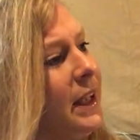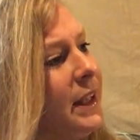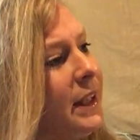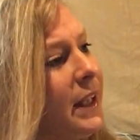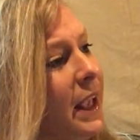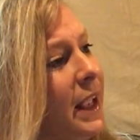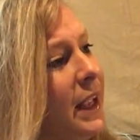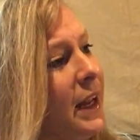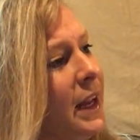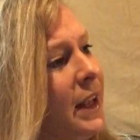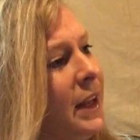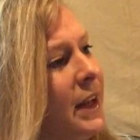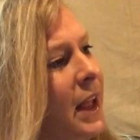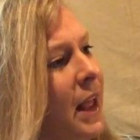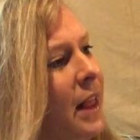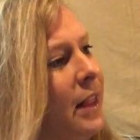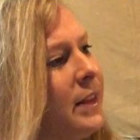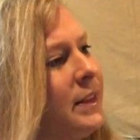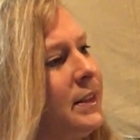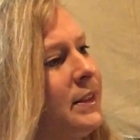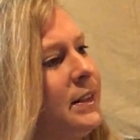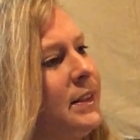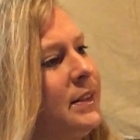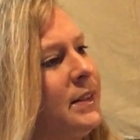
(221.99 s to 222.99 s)
Gait
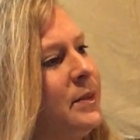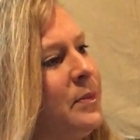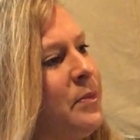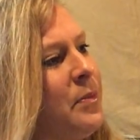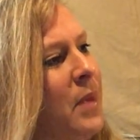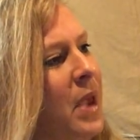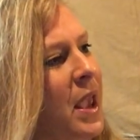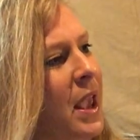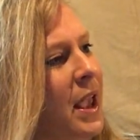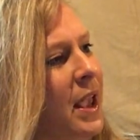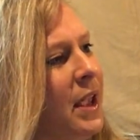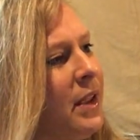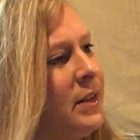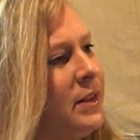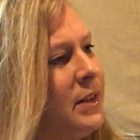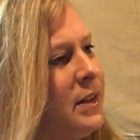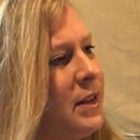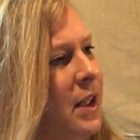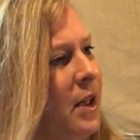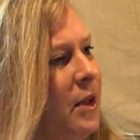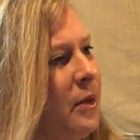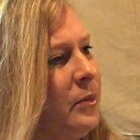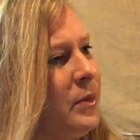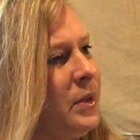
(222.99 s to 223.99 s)
analysis may
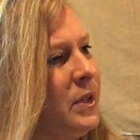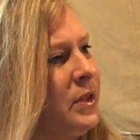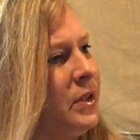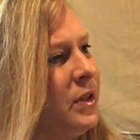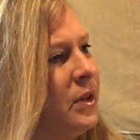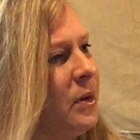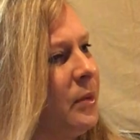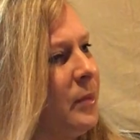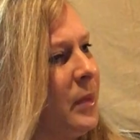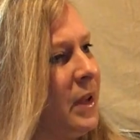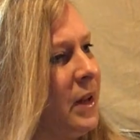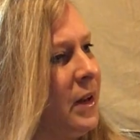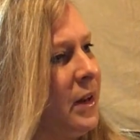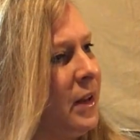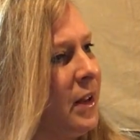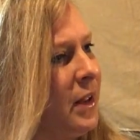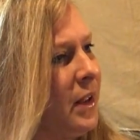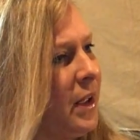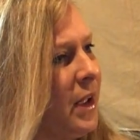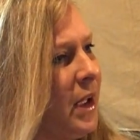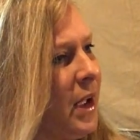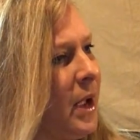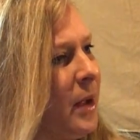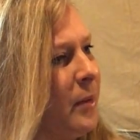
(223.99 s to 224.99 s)
help determine
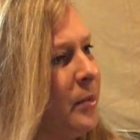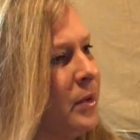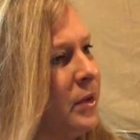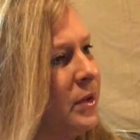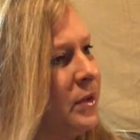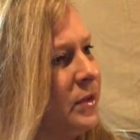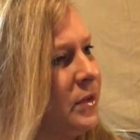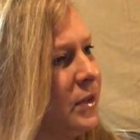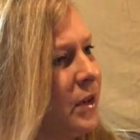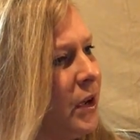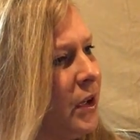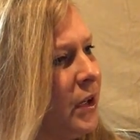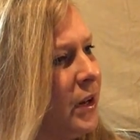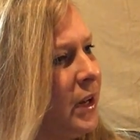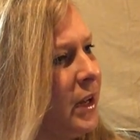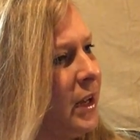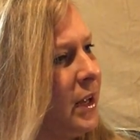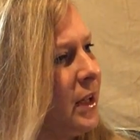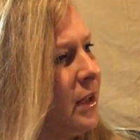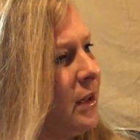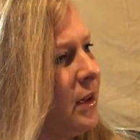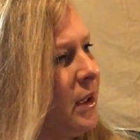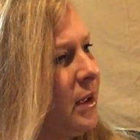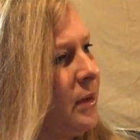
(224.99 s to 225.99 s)
hypertonic
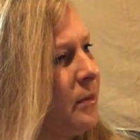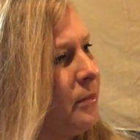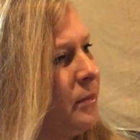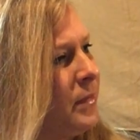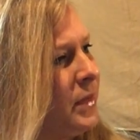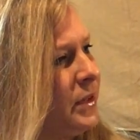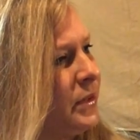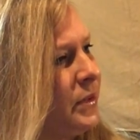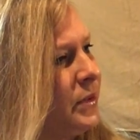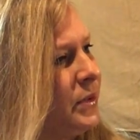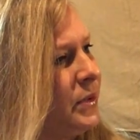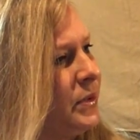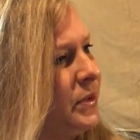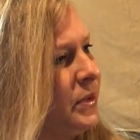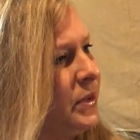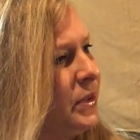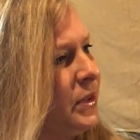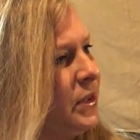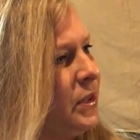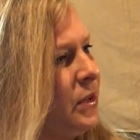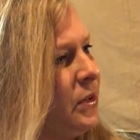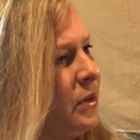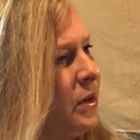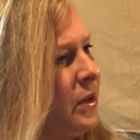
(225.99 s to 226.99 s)
muscles
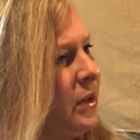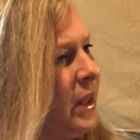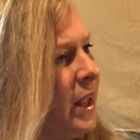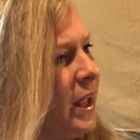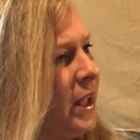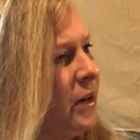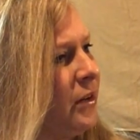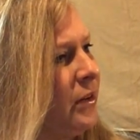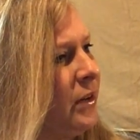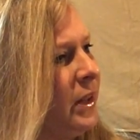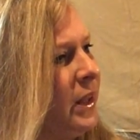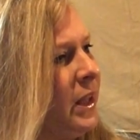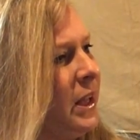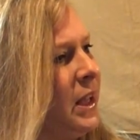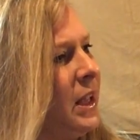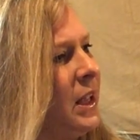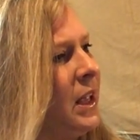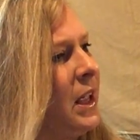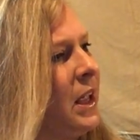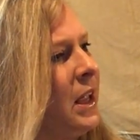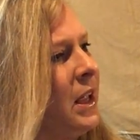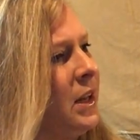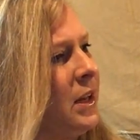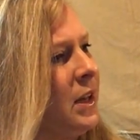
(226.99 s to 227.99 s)
unilaterally
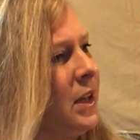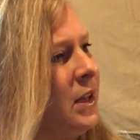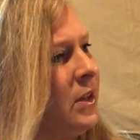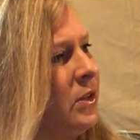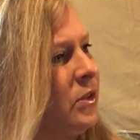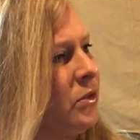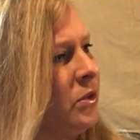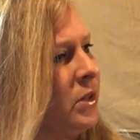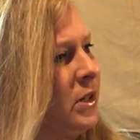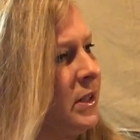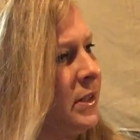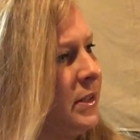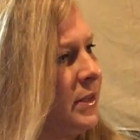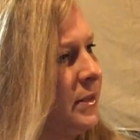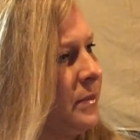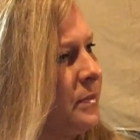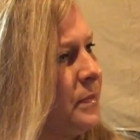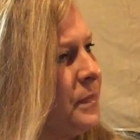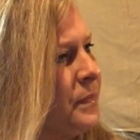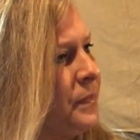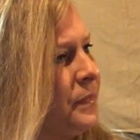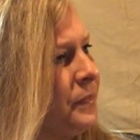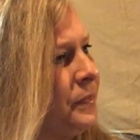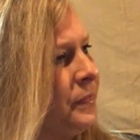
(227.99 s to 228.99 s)
and injuries.
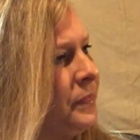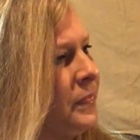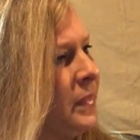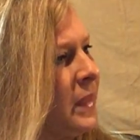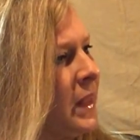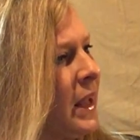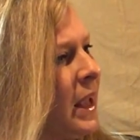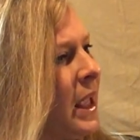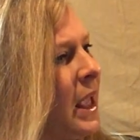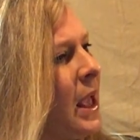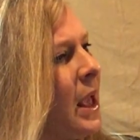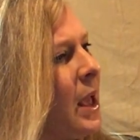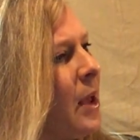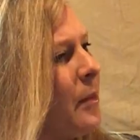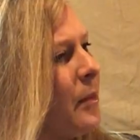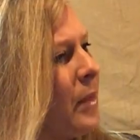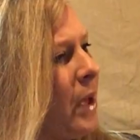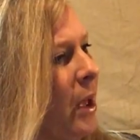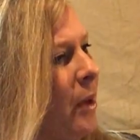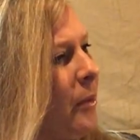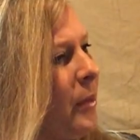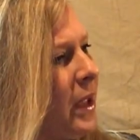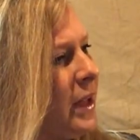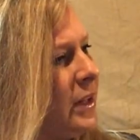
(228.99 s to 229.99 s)

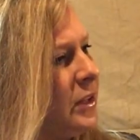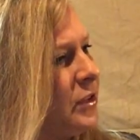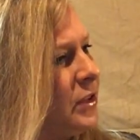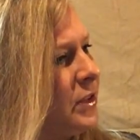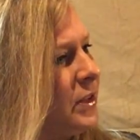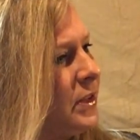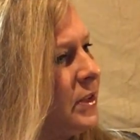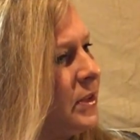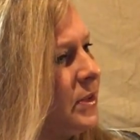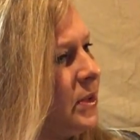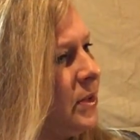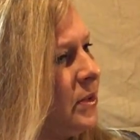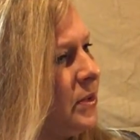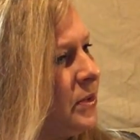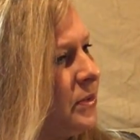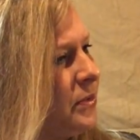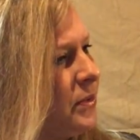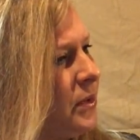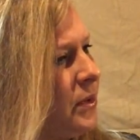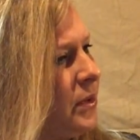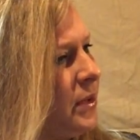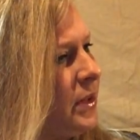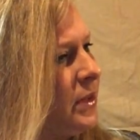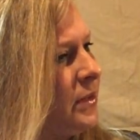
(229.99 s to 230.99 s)
Palpation is
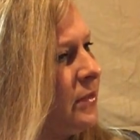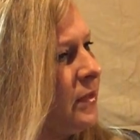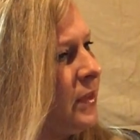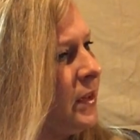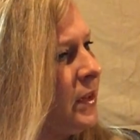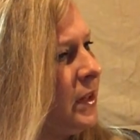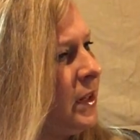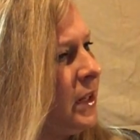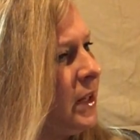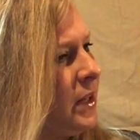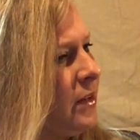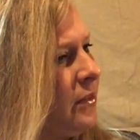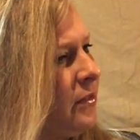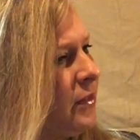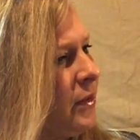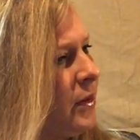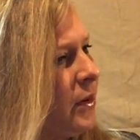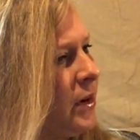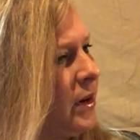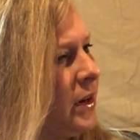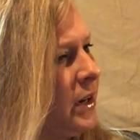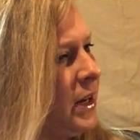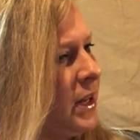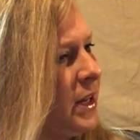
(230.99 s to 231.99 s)
useful in feeling
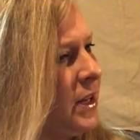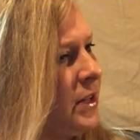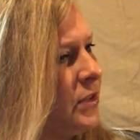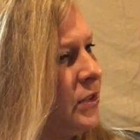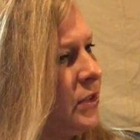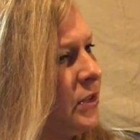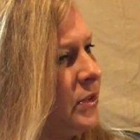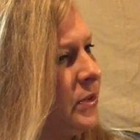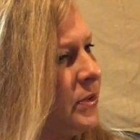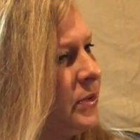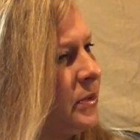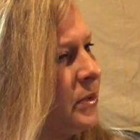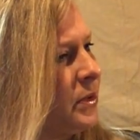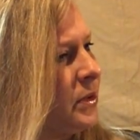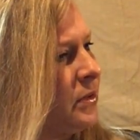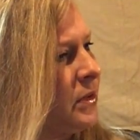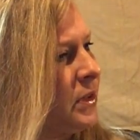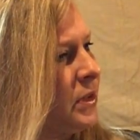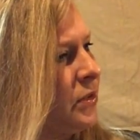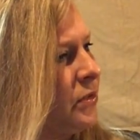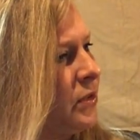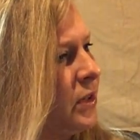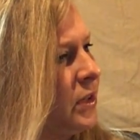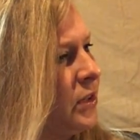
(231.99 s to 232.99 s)
for adhesions or
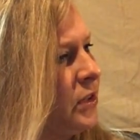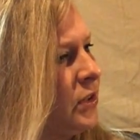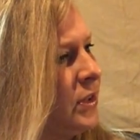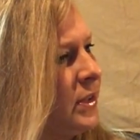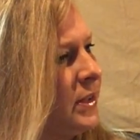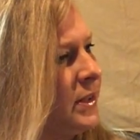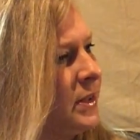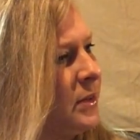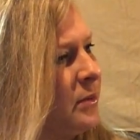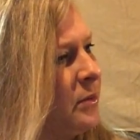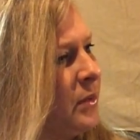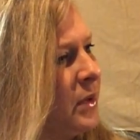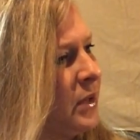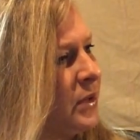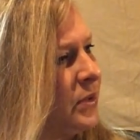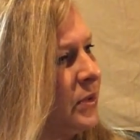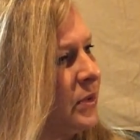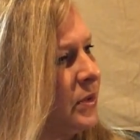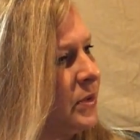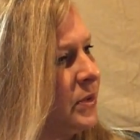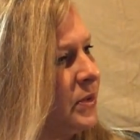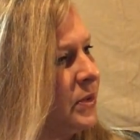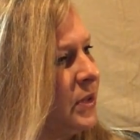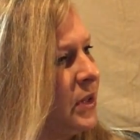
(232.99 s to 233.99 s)
restrictions in
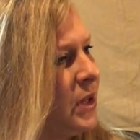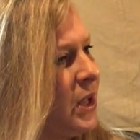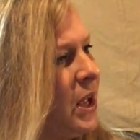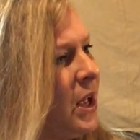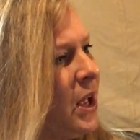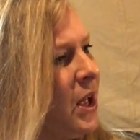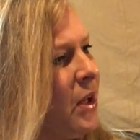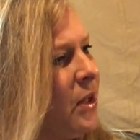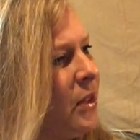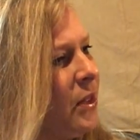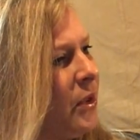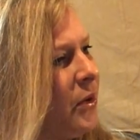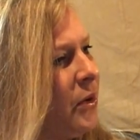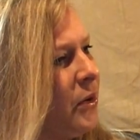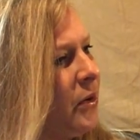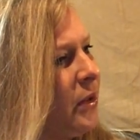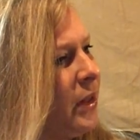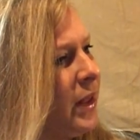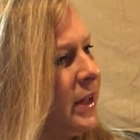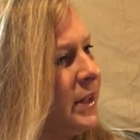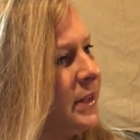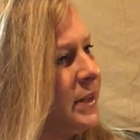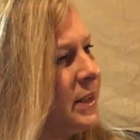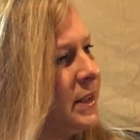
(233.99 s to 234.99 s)
muscles,
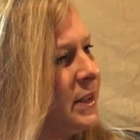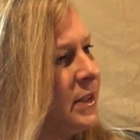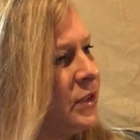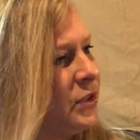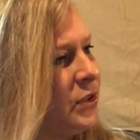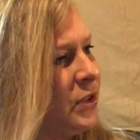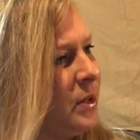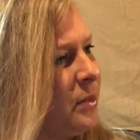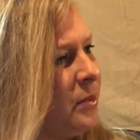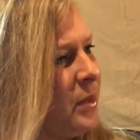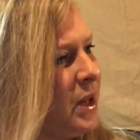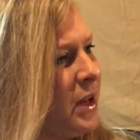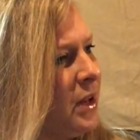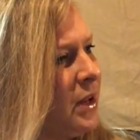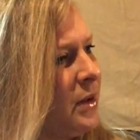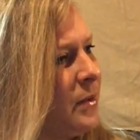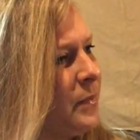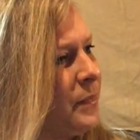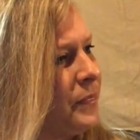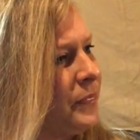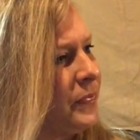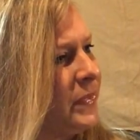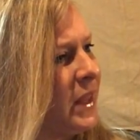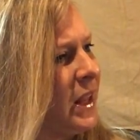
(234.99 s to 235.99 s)
localized ischemia,
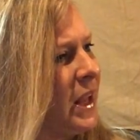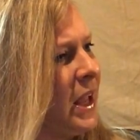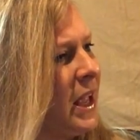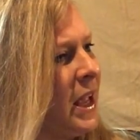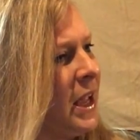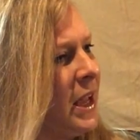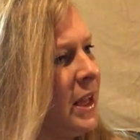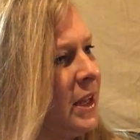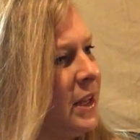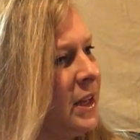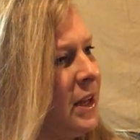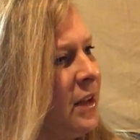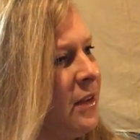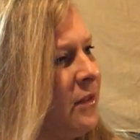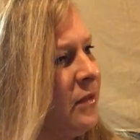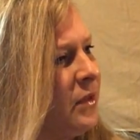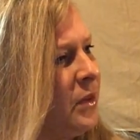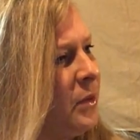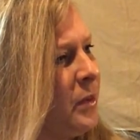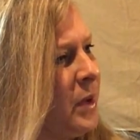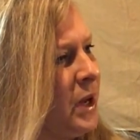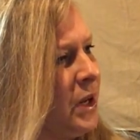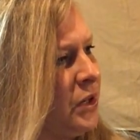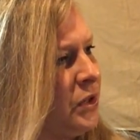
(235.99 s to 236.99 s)
and
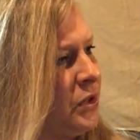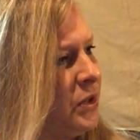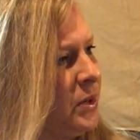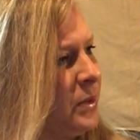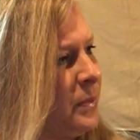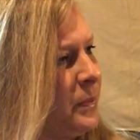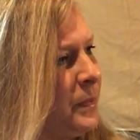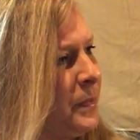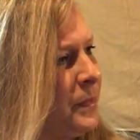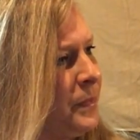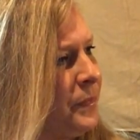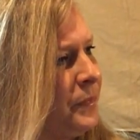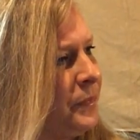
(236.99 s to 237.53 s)
inflammation.